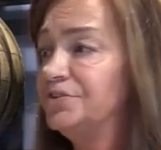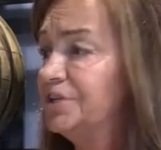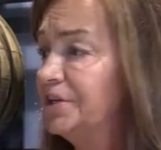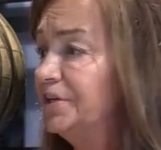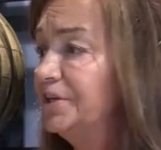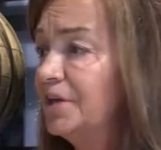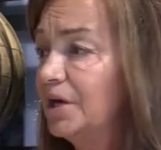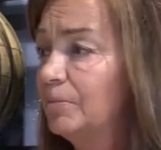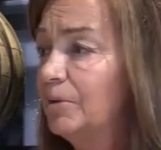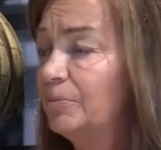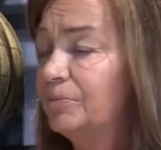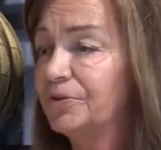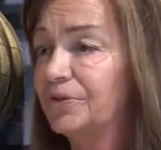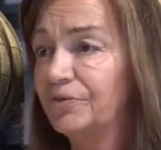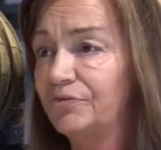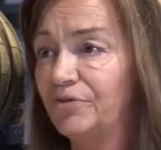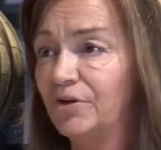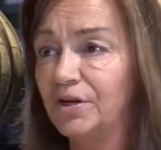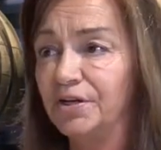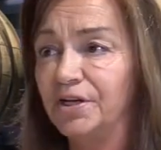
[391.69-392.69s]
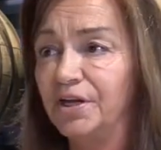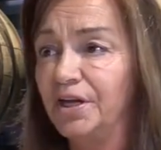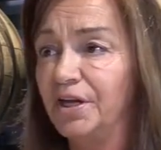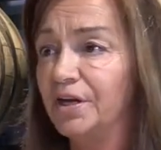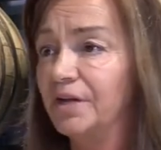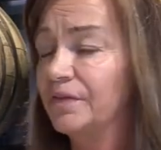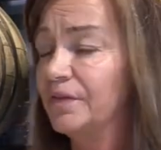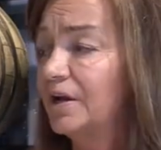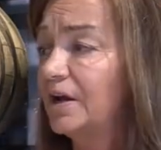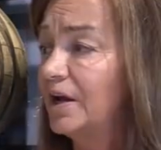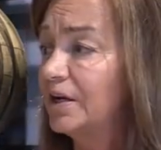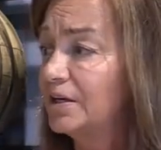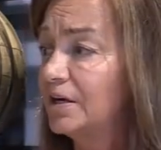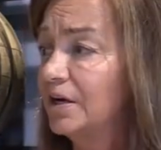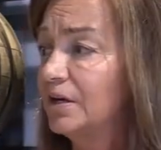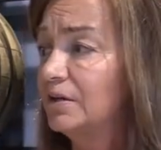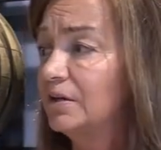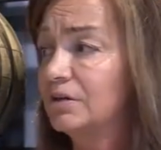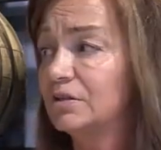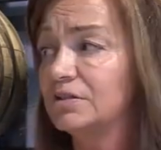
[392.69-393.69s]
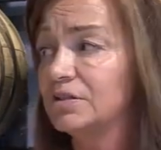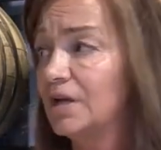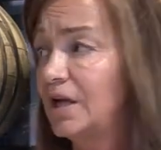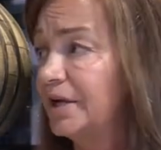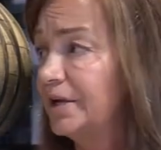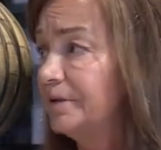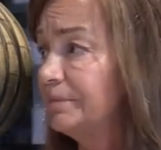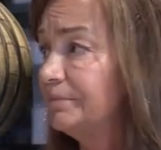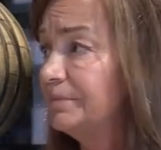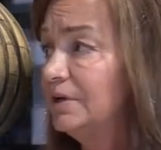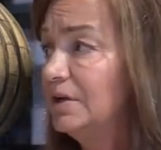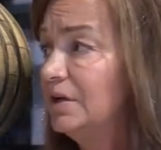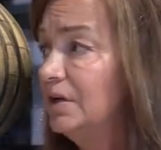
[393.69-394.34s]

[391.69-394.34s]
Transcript: didn't come up with the funding. And then I kind of looked like,